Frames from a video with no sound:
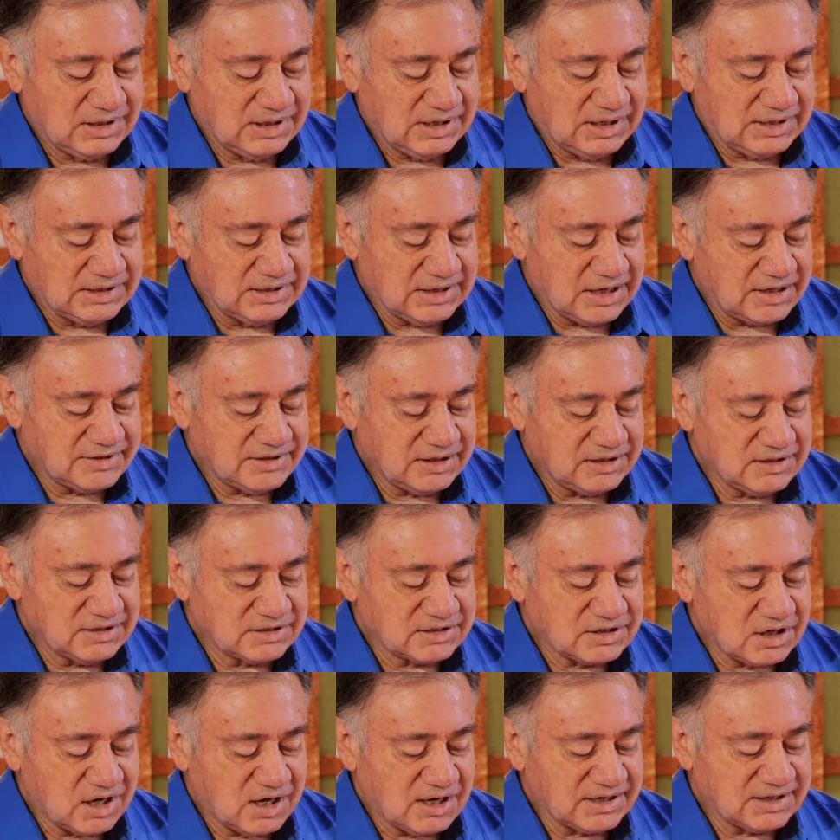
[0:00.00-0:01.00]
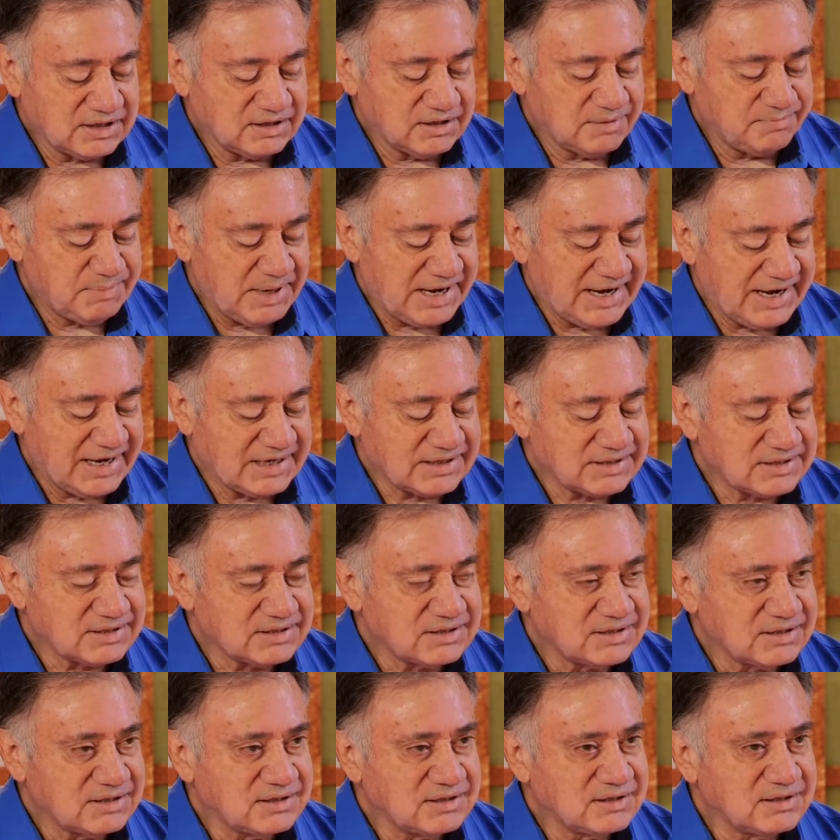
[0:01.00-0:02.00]
Nothing is caught in the
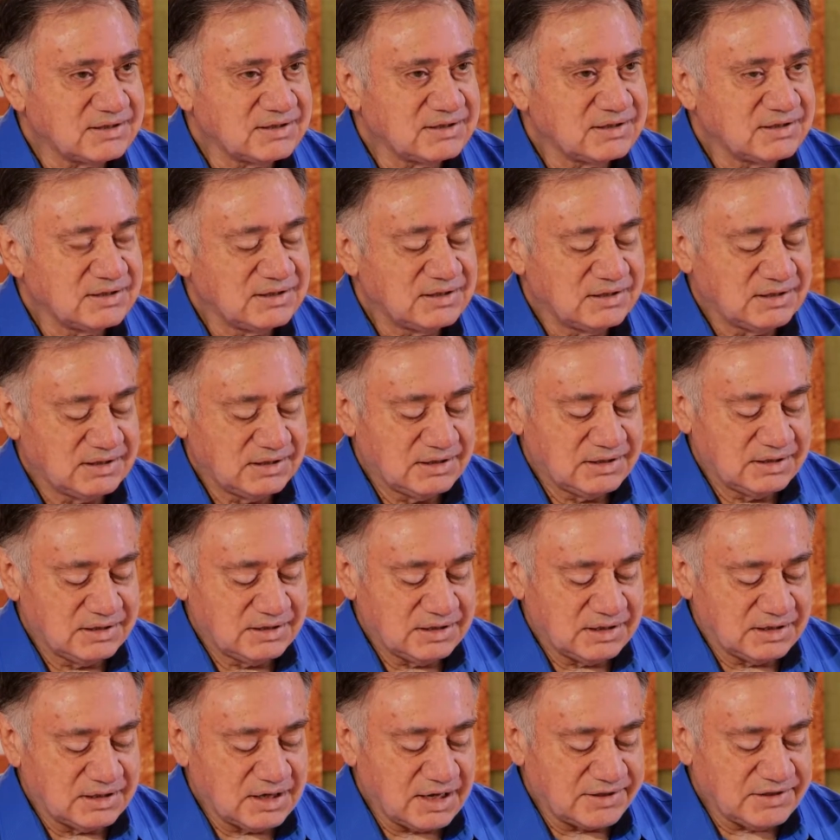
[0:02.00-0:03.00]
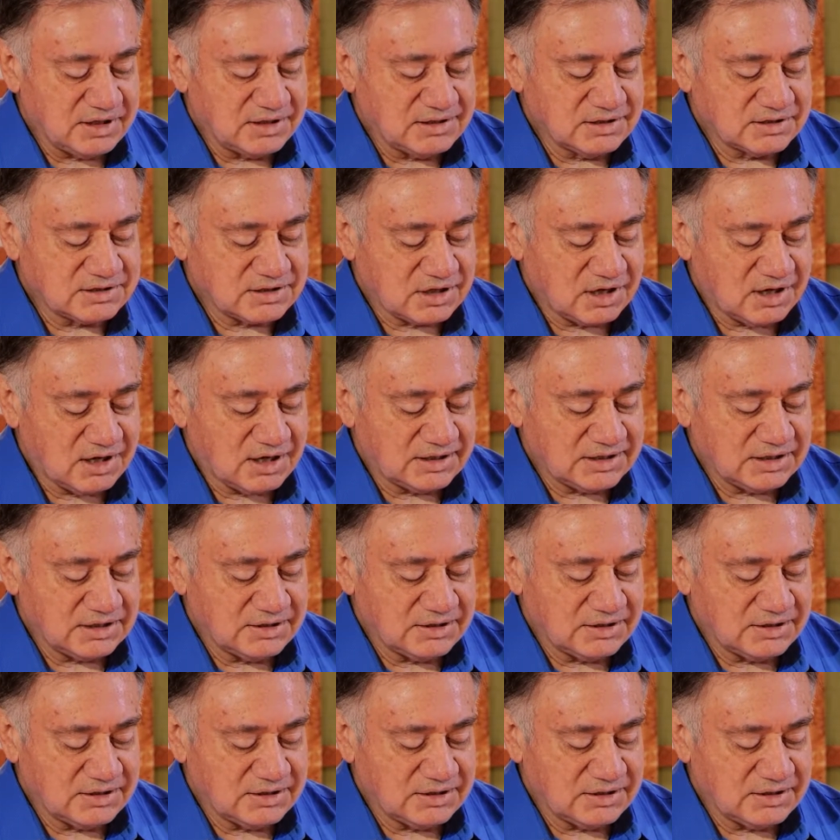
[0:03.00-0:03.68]
past. Nothing is caught